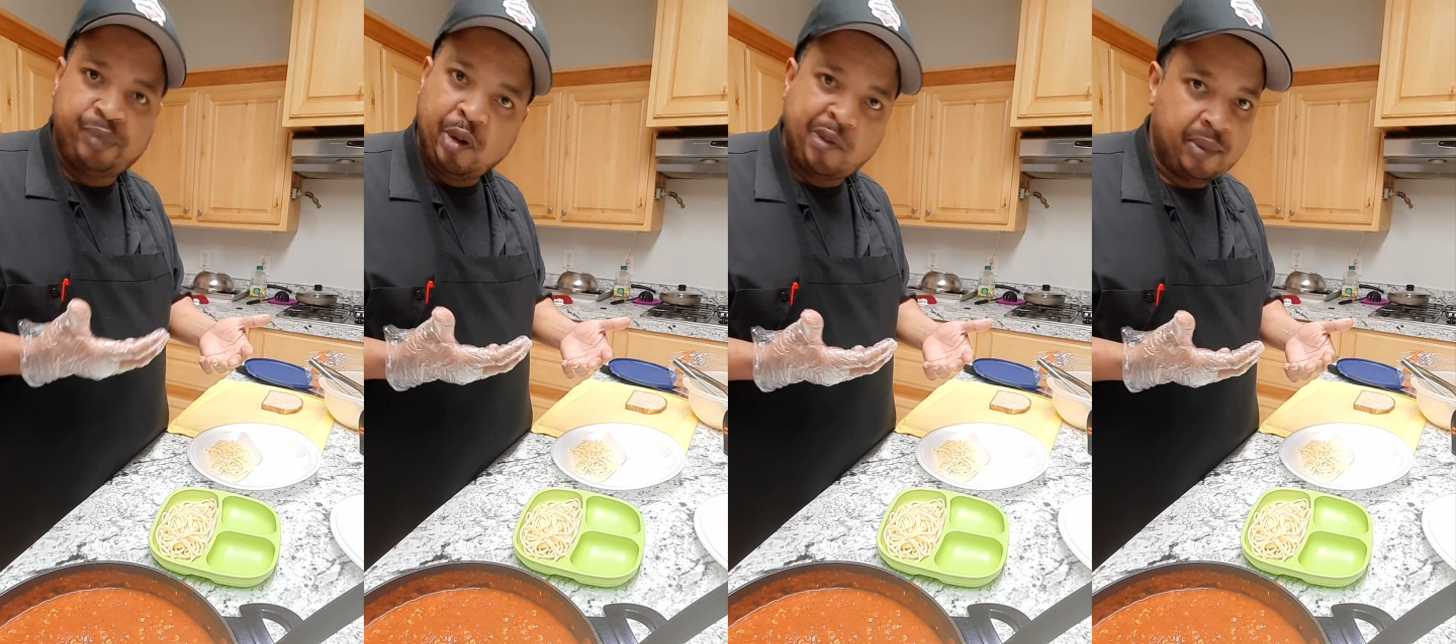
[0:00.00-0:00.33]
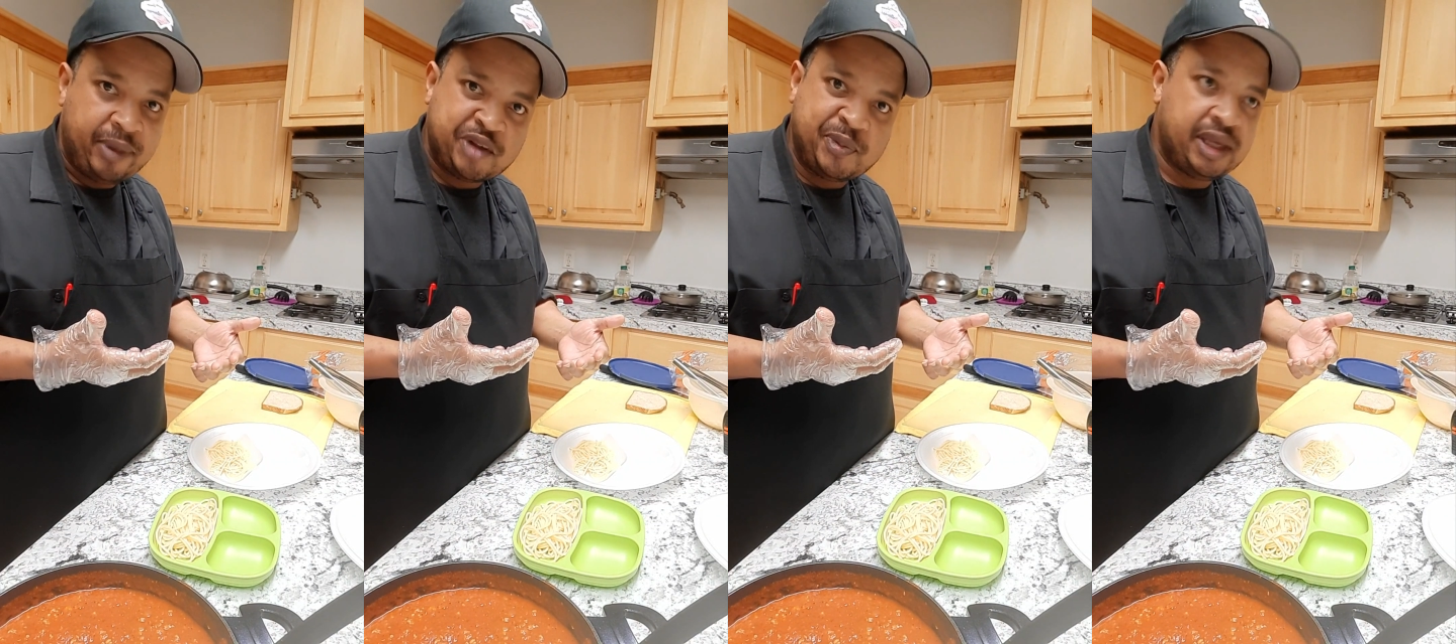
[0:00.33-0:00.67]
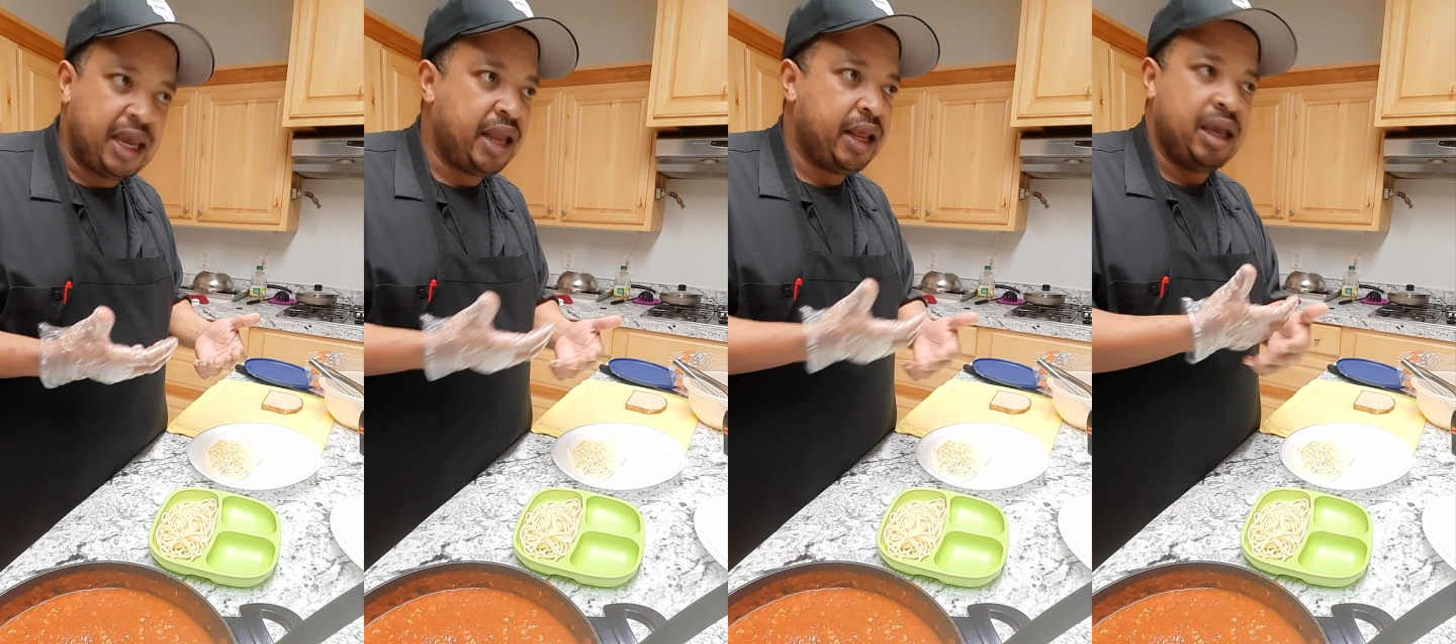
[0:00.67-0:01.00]
once we make
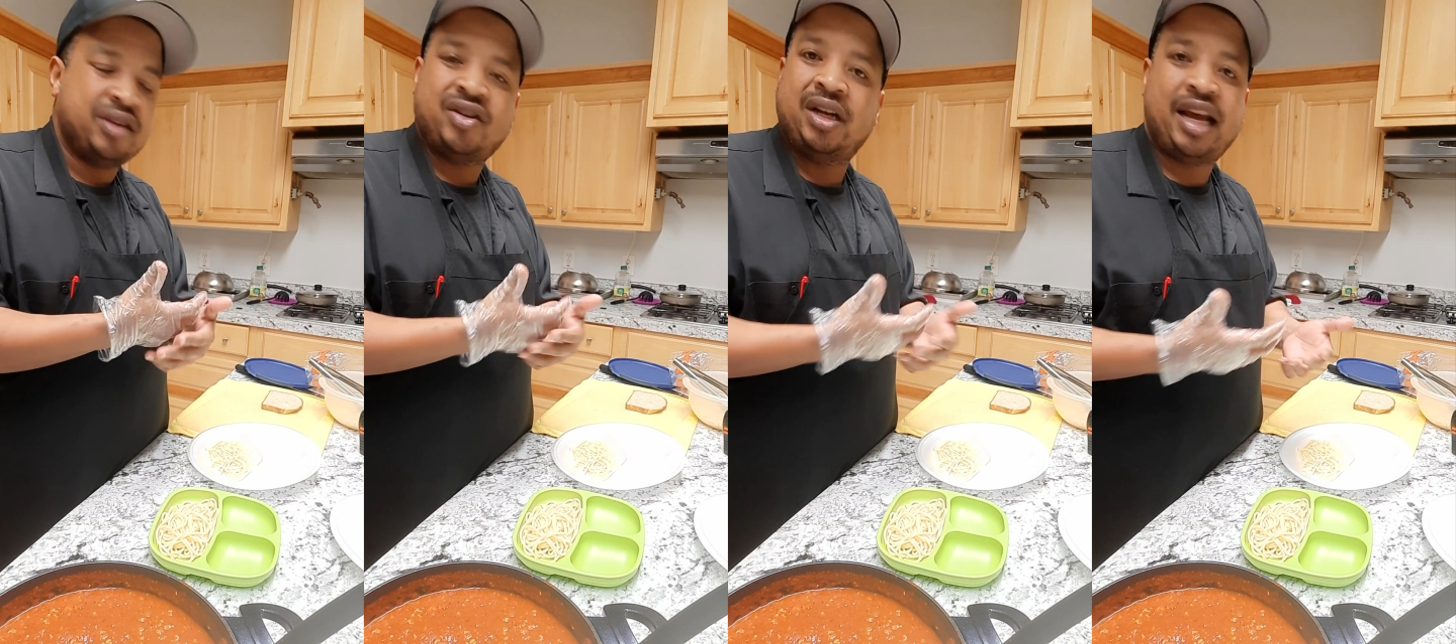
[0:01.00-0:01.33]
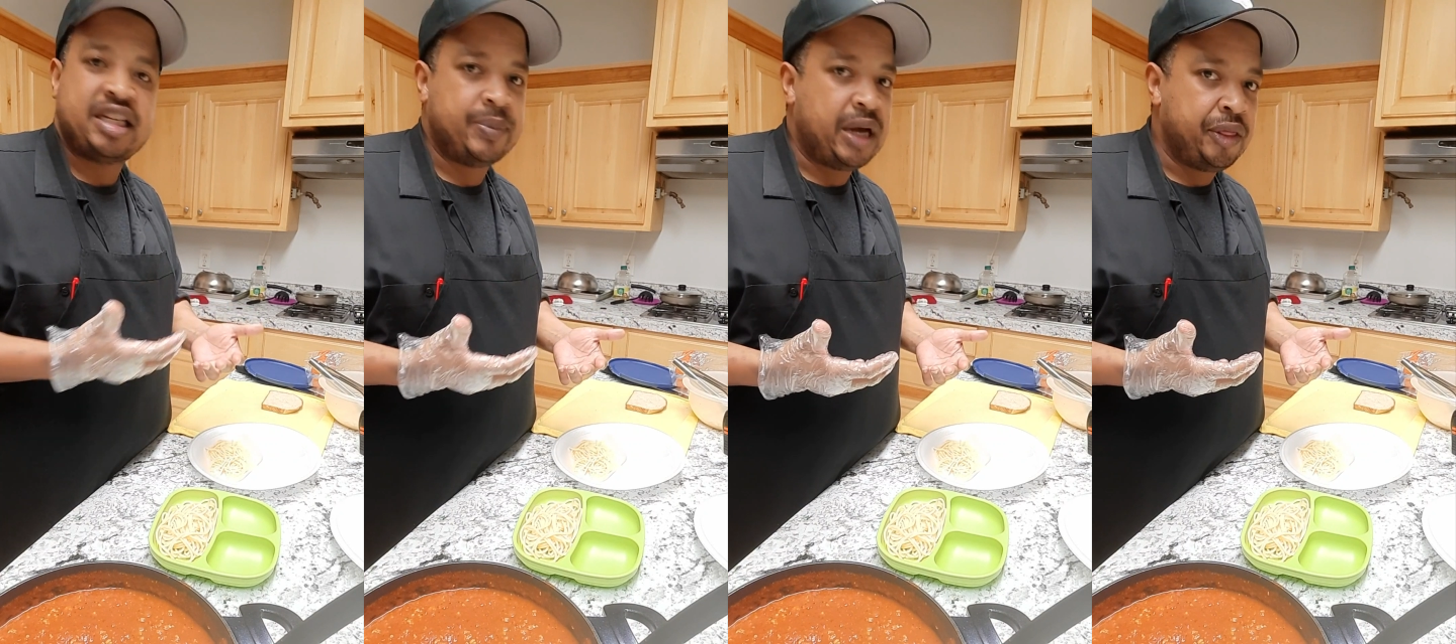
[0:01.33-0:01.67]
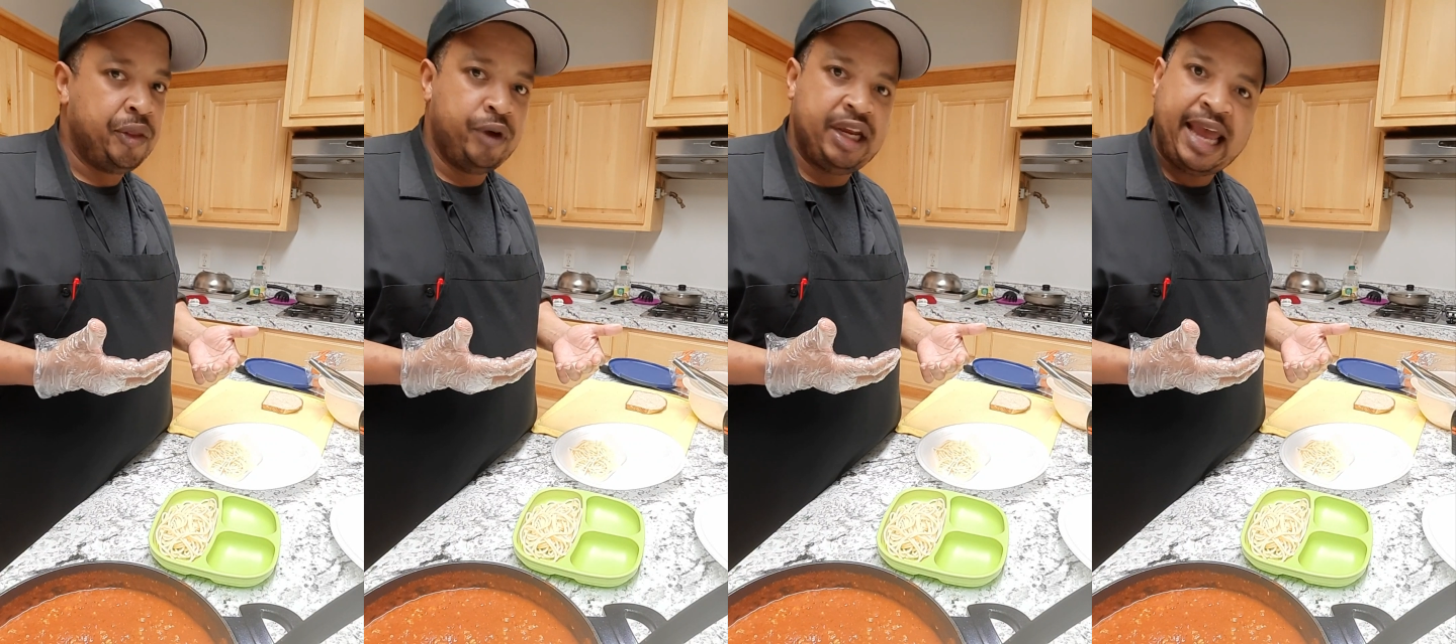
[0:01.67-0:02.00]
spaghetti, it's gonna last
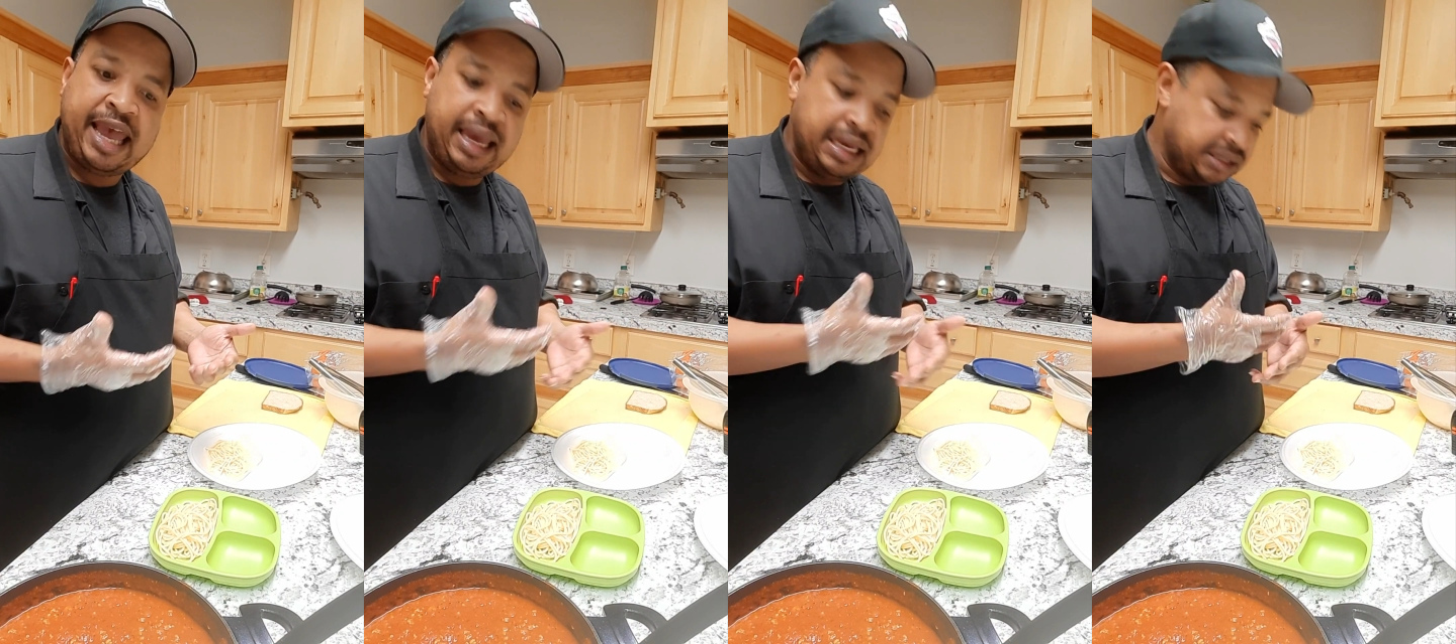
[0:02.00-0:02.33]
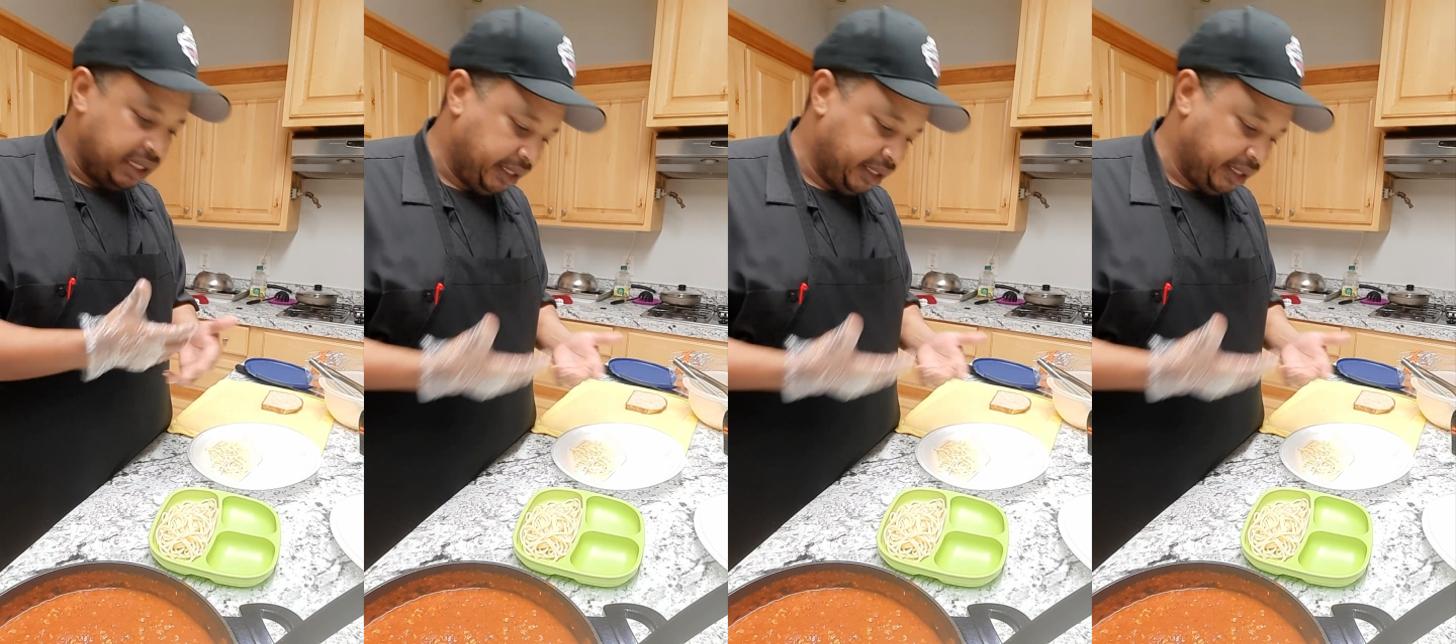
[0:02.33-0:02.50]
about 3 days,